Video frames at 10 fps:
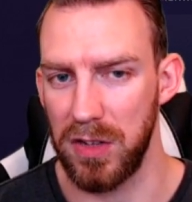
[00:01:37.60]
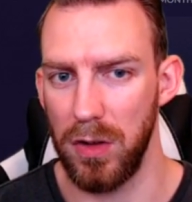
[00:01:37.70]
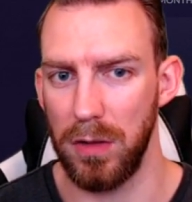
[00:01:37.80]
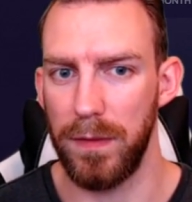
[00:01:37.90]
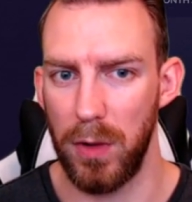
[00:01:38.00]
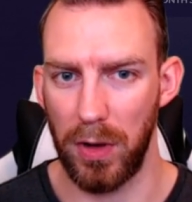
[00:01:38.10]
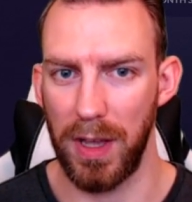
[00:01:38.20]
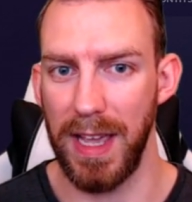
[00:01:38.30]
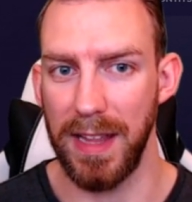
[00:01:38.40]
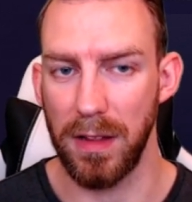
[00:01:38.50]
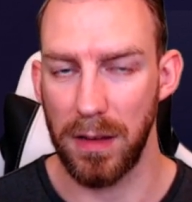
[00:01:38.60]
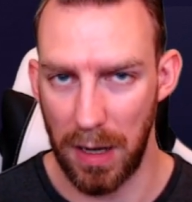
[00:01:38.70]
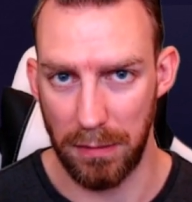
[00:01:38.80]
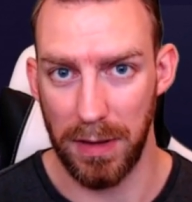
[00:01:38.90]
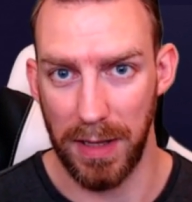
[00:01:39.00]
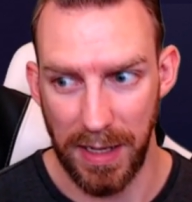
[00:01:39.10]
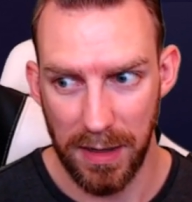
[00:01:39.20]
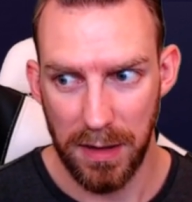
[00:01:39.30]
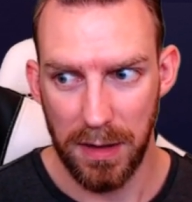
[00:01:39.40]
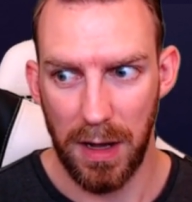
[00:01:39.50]
on for logging in currently.
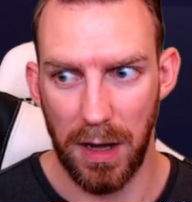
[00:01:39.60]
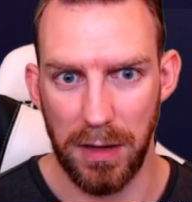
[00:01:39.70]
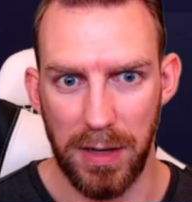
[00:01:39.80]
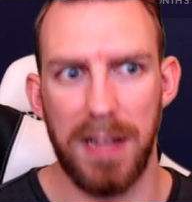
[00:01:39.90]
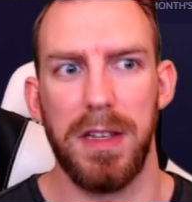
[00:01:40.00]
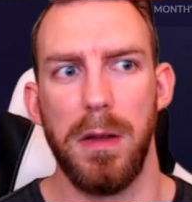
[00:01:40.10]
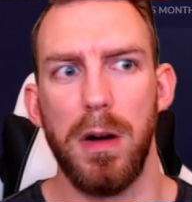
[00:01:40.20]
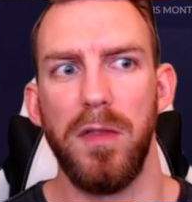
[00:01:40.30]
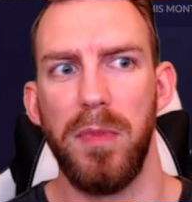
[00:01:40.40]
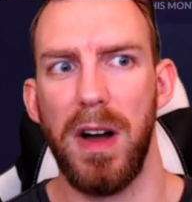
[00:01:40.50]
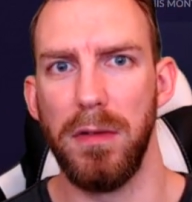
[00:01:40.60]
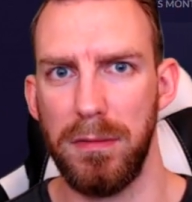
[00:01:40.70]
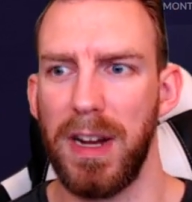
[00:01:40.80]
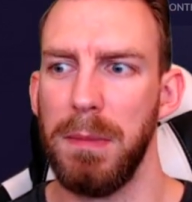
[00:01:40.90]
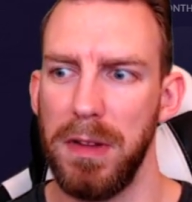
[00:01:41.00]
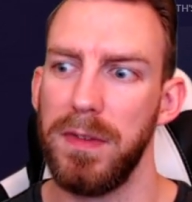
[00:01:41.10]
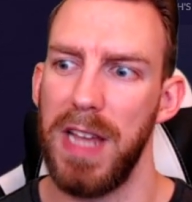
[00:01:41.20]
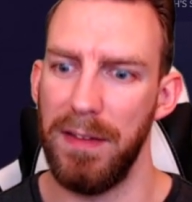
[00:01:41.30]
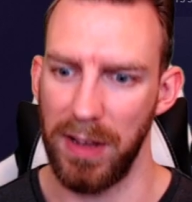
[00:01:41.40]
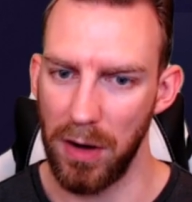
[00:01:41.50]
You can turn it off, but I would recommend obviously
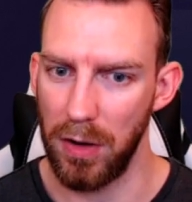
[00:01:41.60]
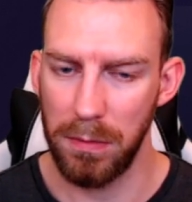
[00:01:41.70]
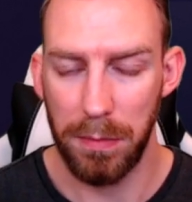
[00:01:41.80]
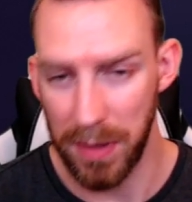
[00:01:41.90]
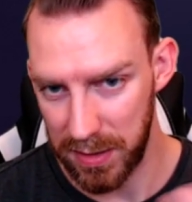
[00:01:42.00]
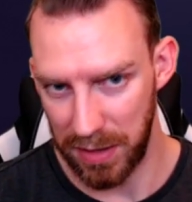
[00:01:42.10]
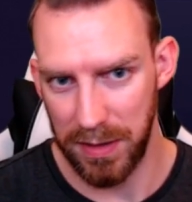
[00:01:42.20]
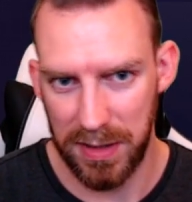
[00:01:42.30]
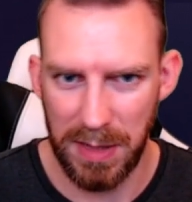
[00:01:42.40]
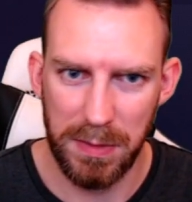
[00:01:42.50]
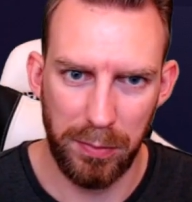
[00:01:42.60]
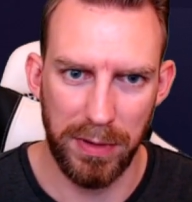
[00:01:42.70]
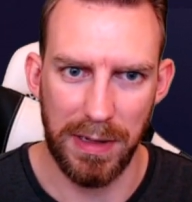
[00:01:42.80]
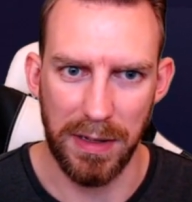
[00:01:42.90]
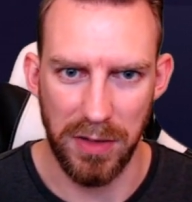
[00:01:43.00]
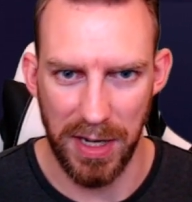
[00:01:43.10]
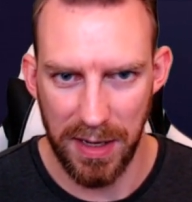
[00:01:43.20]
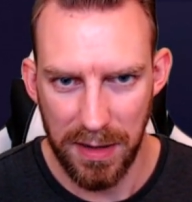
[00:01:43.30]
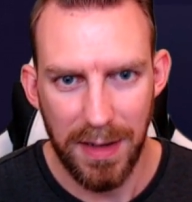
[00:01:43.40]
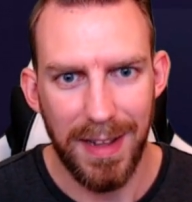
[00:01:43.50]
having it on. But so it seems pretty legit.
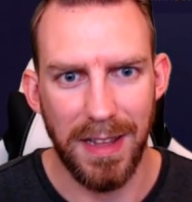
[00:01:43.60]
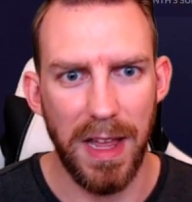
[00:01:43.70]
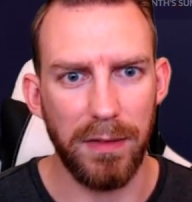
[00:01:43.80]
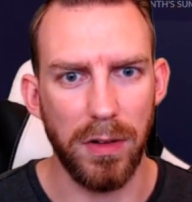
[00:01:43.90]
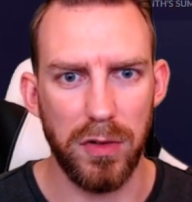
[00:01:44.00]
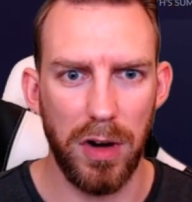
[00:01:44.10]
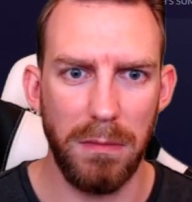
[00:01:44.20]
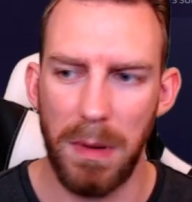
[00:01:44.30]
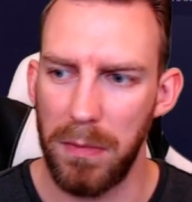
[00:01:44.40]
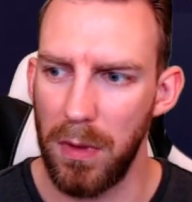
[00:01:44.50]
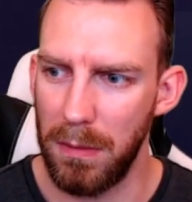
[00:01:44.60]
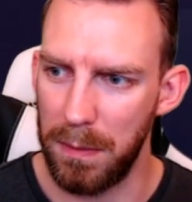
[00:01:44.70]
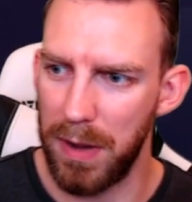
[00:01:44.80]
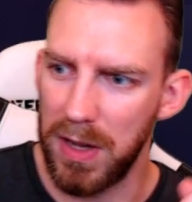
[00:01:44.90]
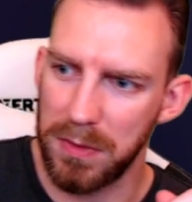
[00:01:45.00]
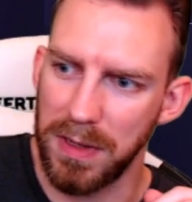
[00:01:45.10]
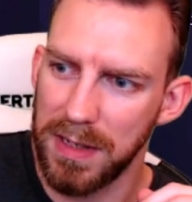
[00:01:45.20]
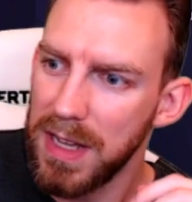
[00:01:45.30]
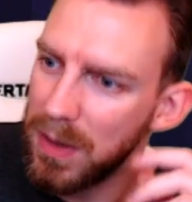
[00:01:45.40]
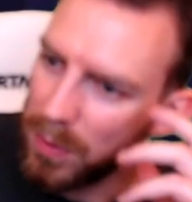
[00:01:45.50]
And now I've got to try and remember what my password is,
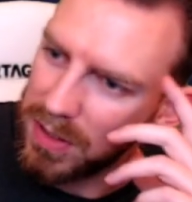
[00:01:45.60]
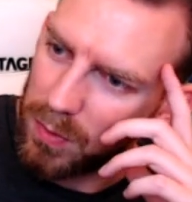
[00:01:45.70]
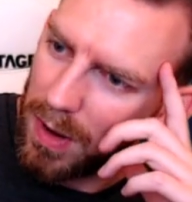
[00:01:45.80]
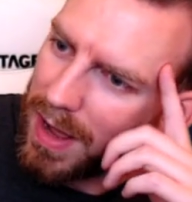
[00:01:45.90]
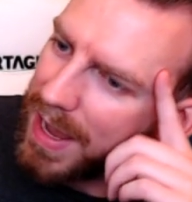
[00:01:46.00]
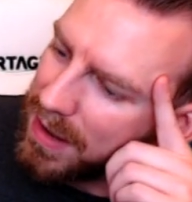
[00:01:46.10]
which is why I hate